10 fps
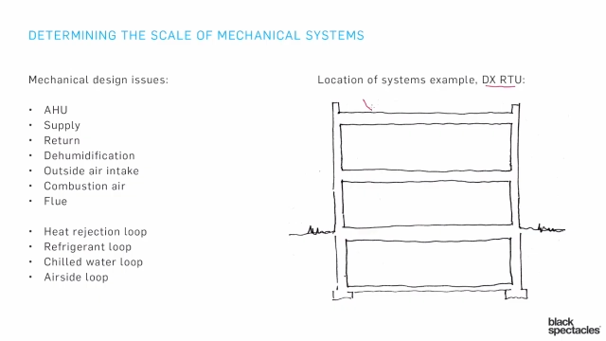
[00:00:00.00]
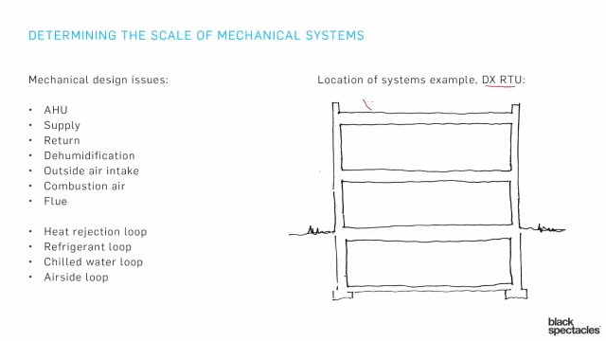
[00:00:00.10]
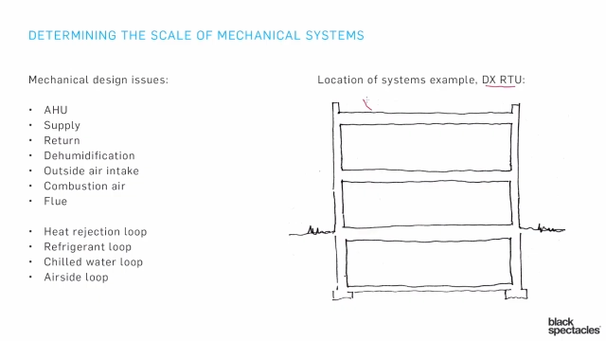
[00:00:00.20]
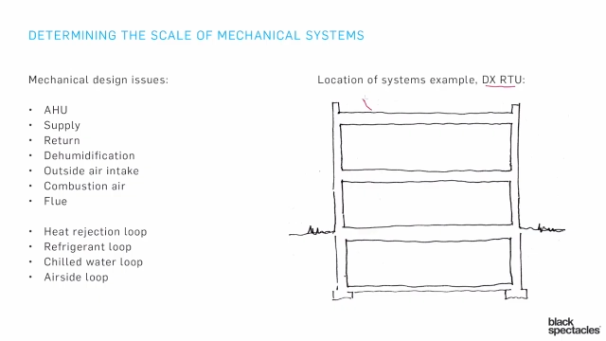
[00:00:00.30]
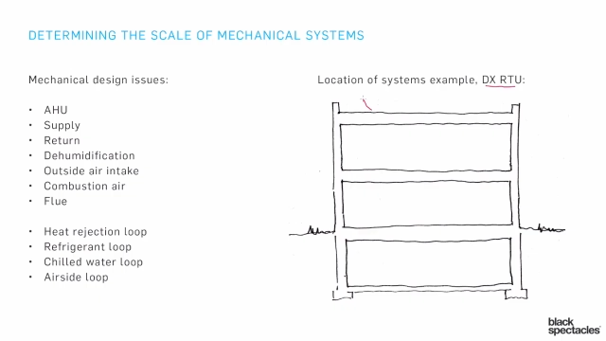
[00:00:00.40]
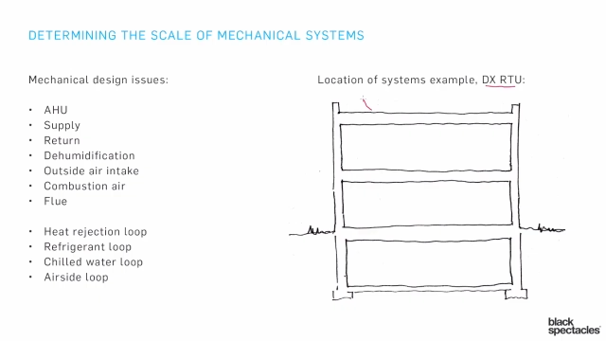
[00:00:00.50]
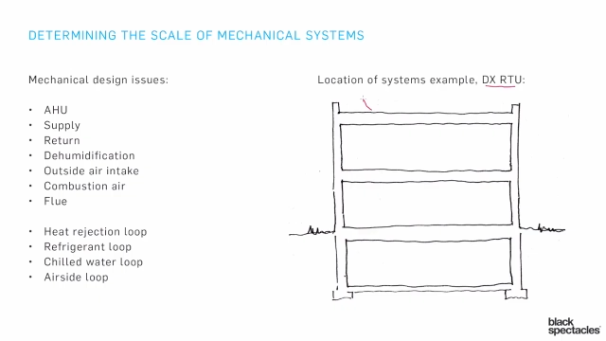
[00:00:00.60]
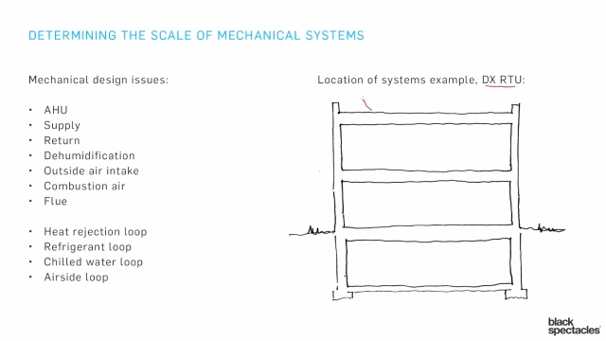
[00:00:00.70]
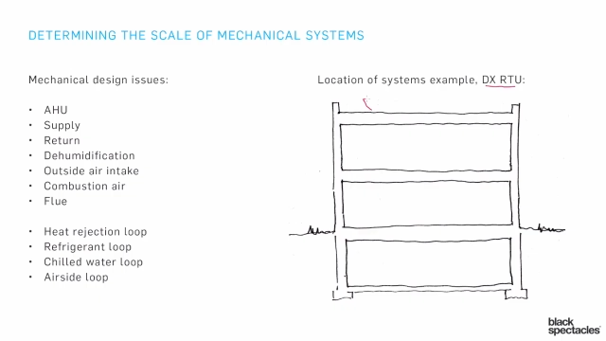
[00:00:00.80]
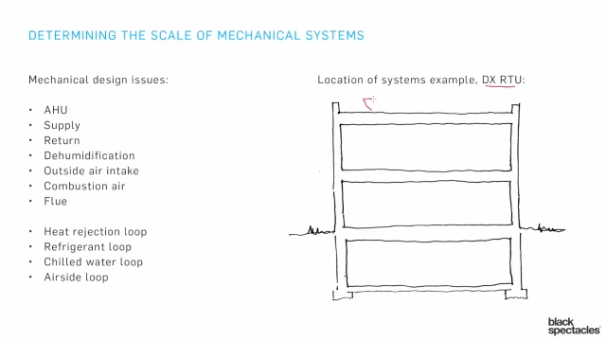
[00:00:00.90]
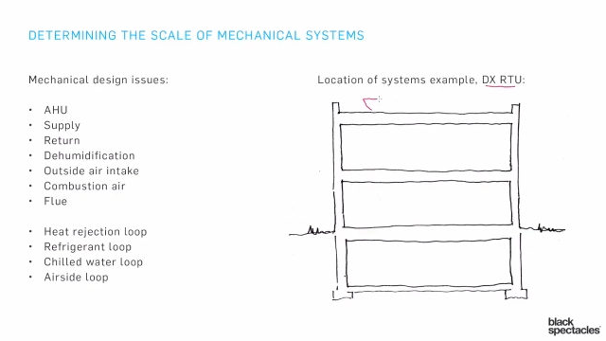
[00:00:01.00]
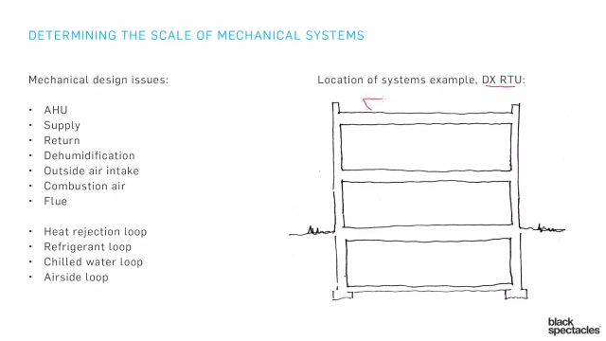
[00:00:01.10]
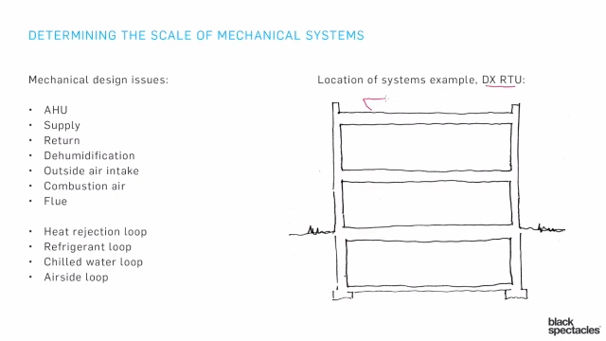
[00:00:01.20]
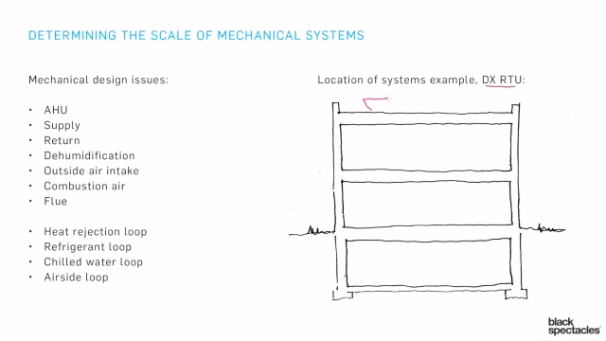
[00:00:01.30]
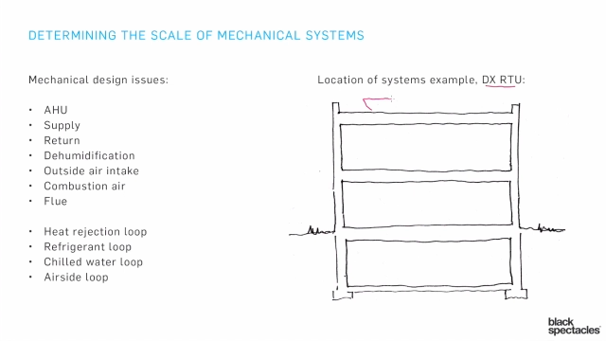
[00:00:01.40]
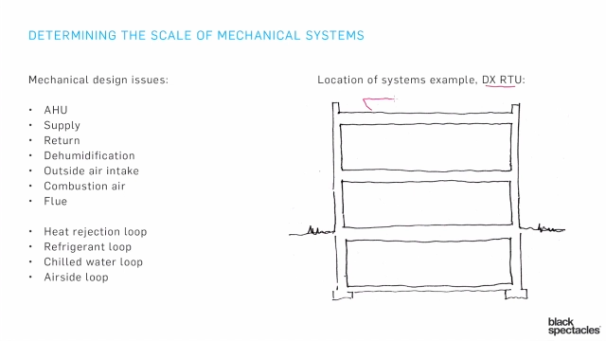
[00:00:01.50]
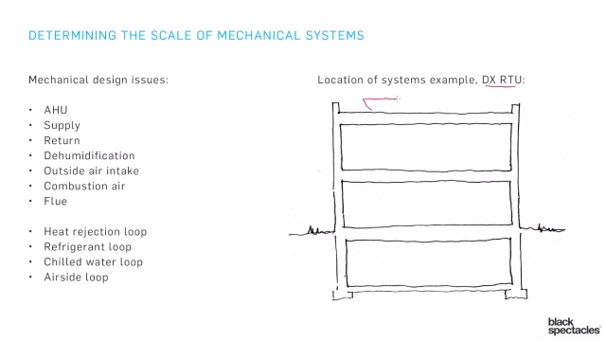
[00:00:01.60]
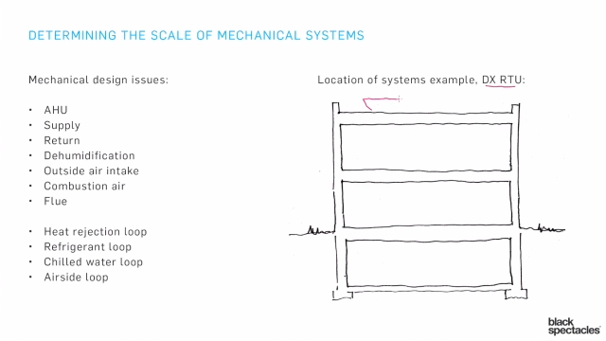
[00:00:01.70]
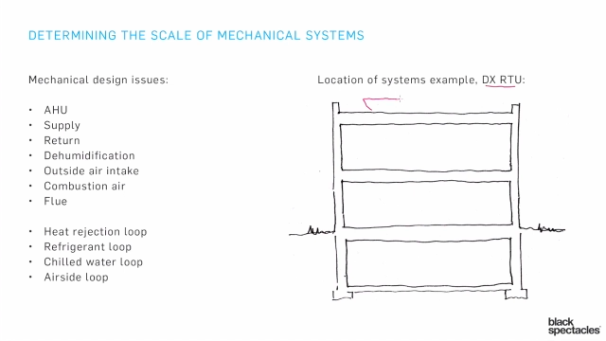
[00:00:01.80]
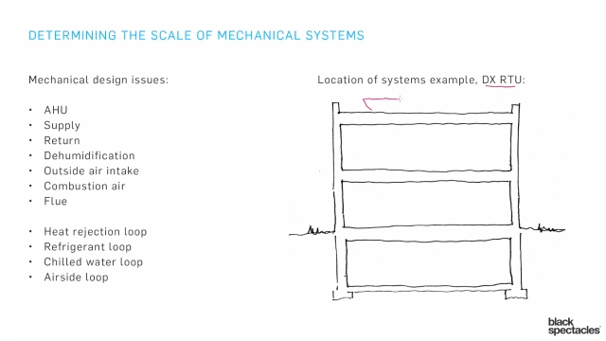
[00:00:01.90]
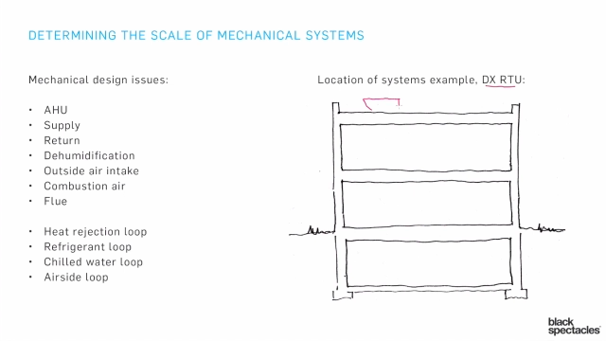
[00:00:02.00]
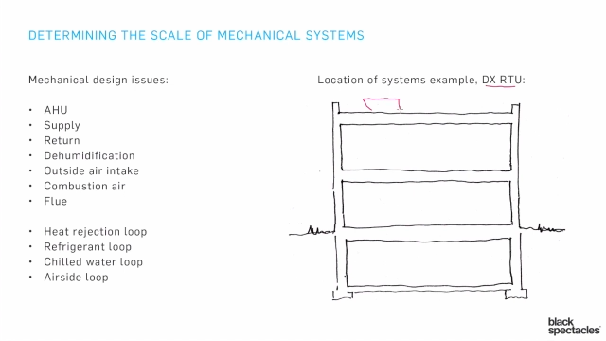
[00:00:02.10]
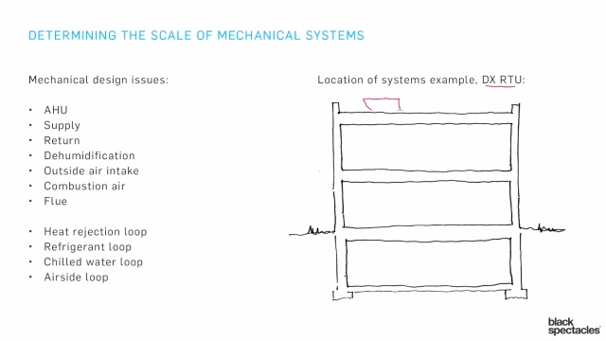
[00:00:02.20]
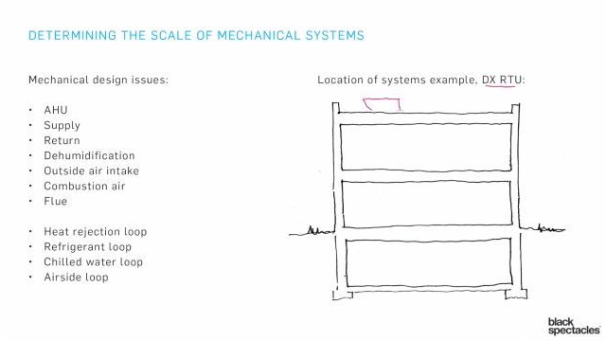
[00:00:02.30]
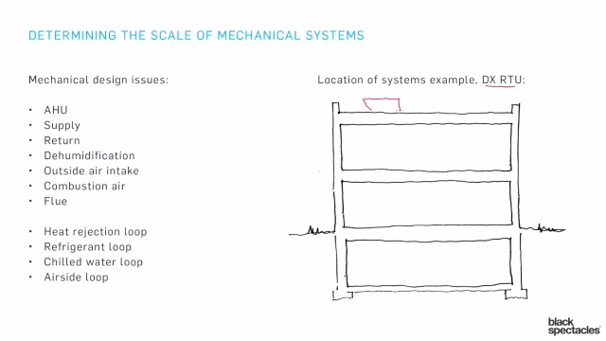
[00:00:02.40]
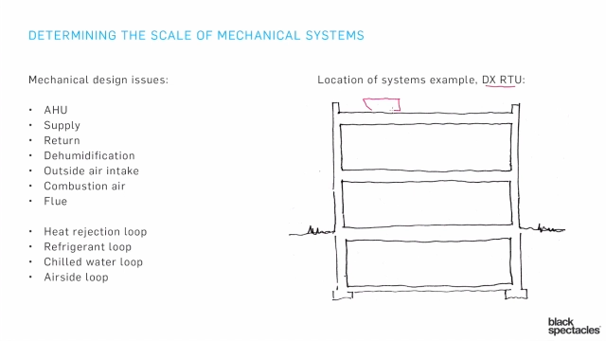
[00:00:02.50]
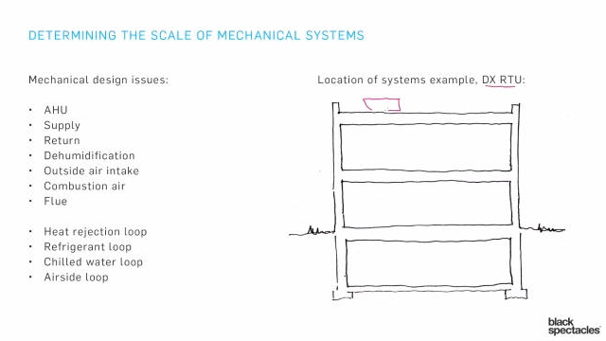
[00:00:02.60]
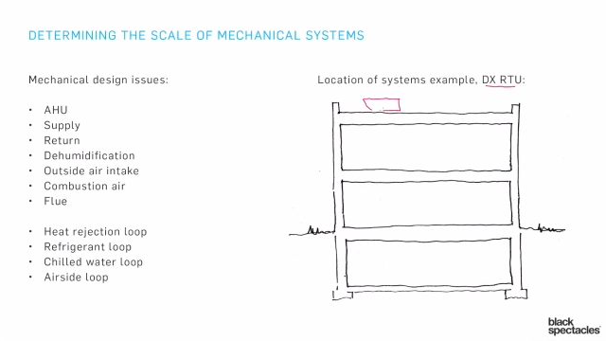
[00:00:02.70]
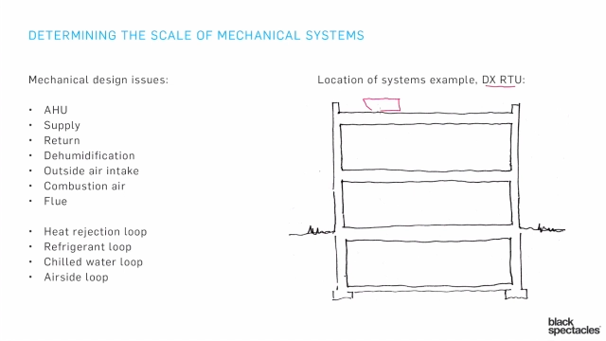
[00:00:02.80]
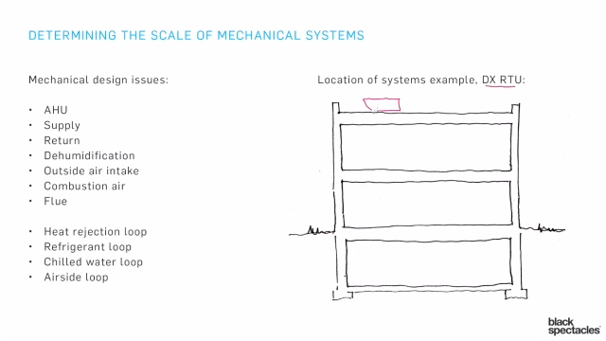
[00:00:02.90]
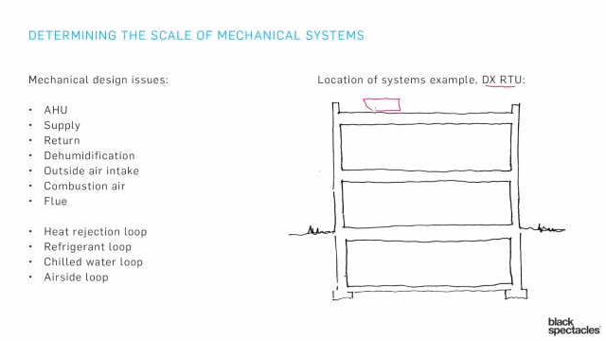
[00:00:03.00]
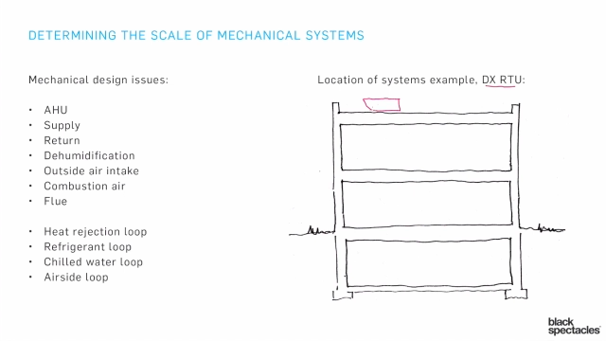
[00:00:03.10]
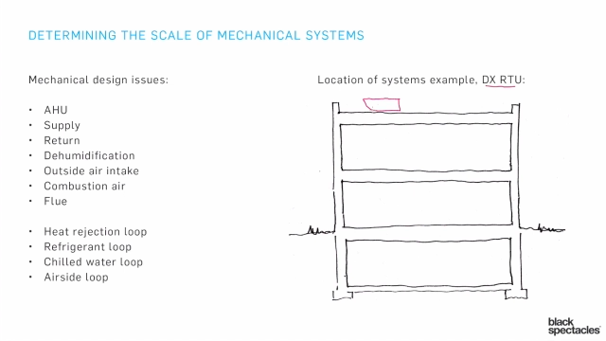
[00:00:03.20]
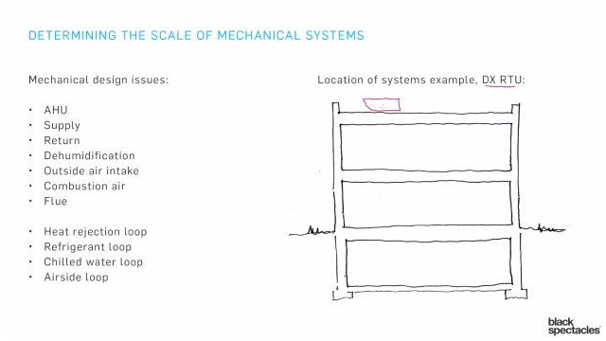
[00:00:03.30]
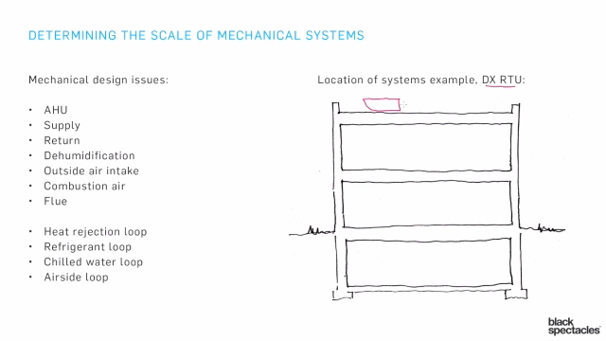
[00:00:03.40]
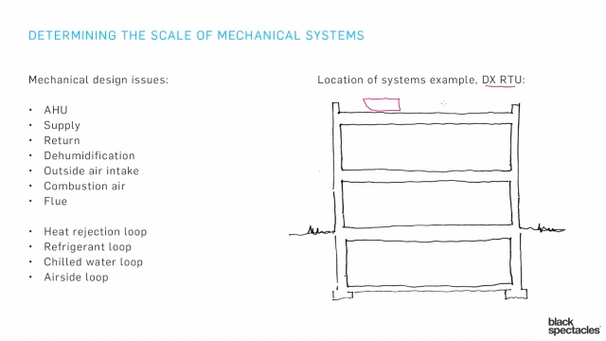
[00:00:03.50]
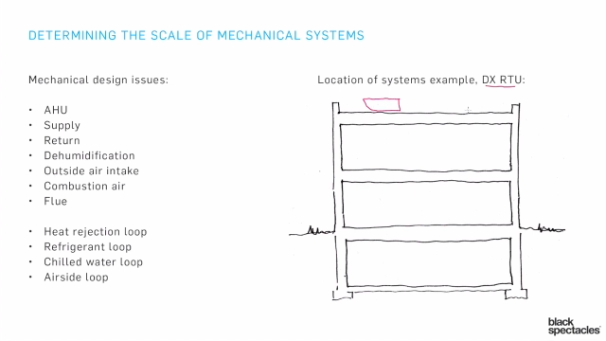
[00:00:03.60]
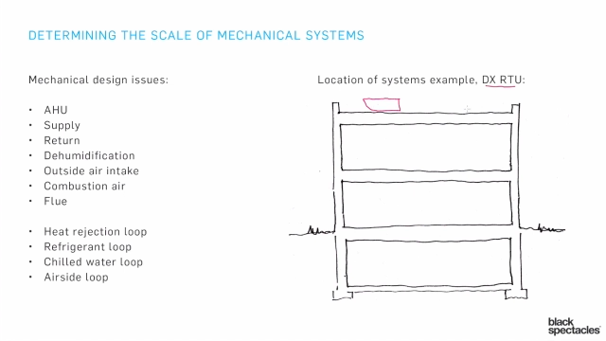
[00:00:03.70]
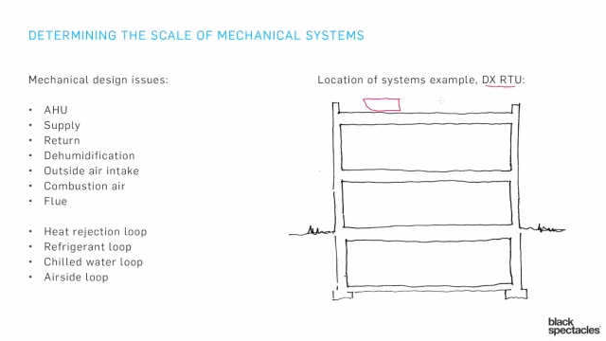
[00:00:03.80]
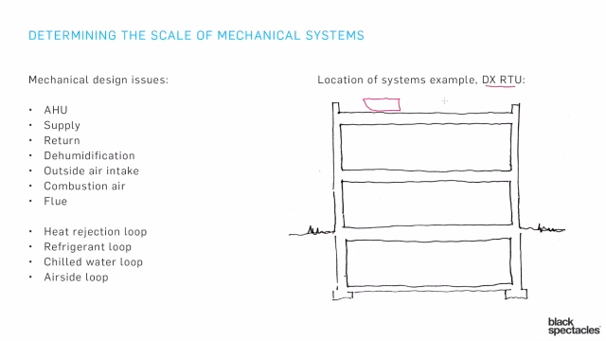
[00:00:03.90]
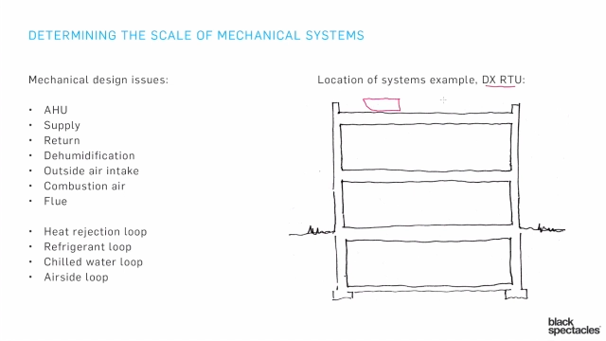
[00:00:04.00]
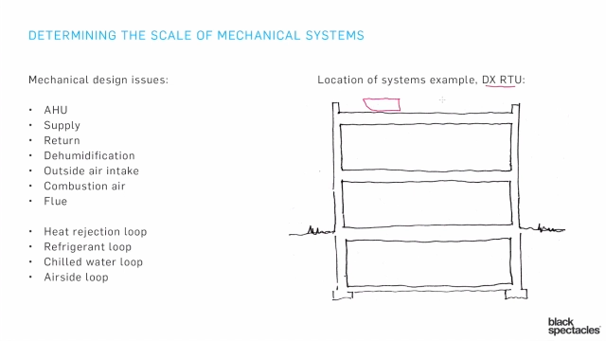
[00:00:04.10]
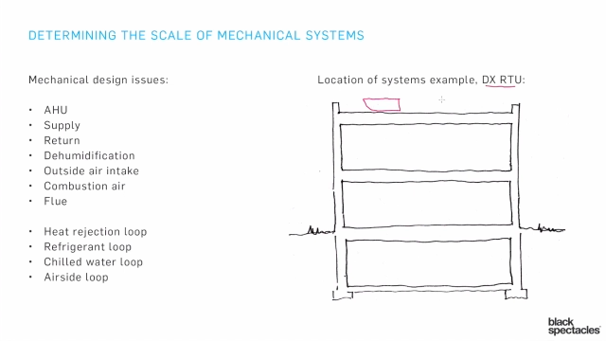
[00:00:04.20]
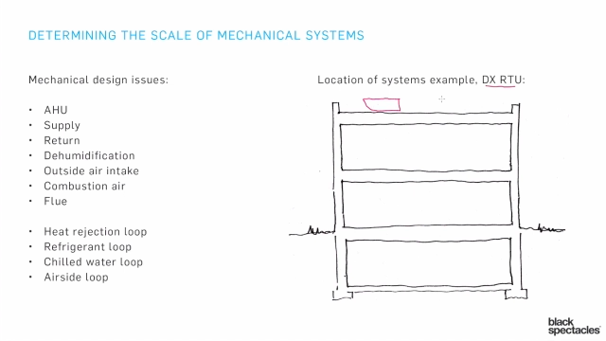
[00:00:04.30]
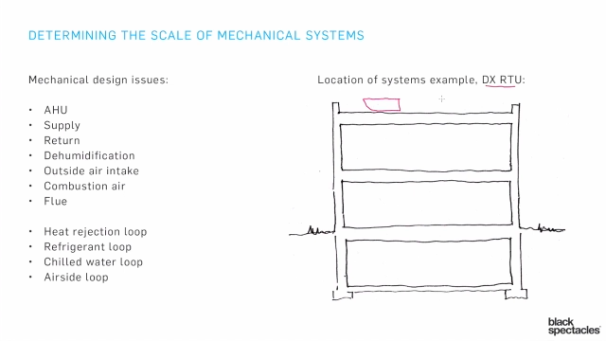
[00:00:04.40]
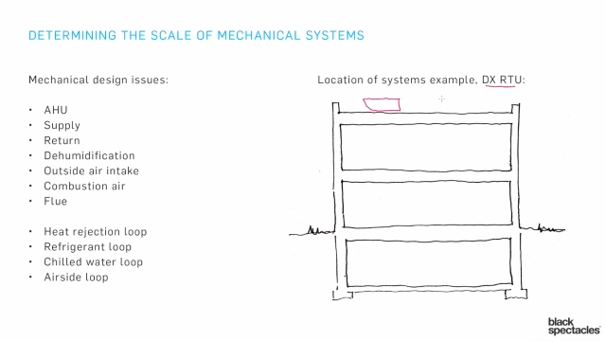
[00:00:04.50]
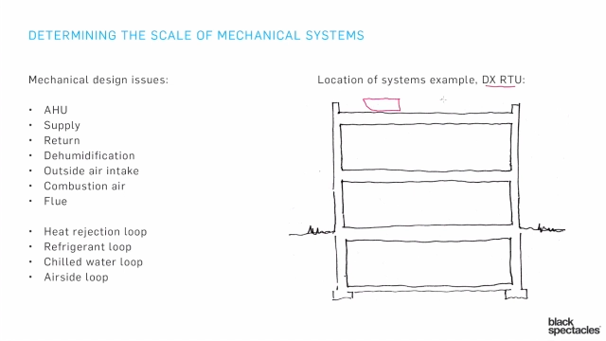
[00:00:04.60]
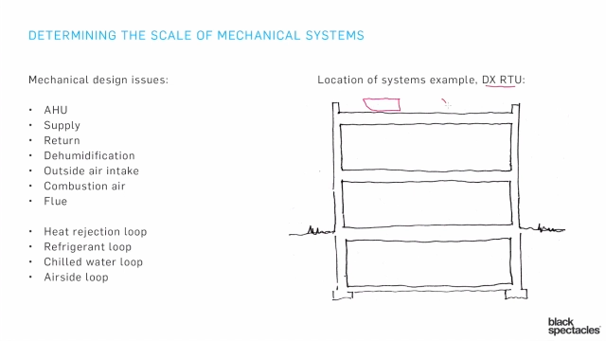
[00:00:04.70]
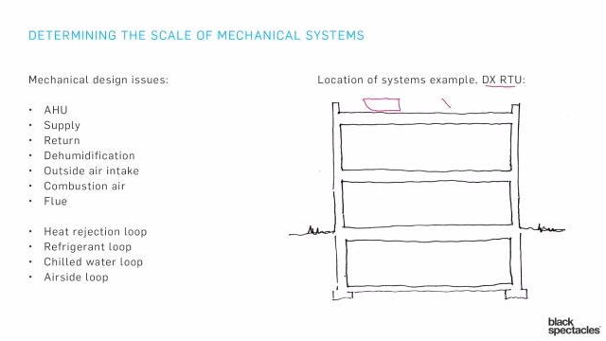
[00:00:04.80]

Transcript: No face is visible, so there are no lips to read.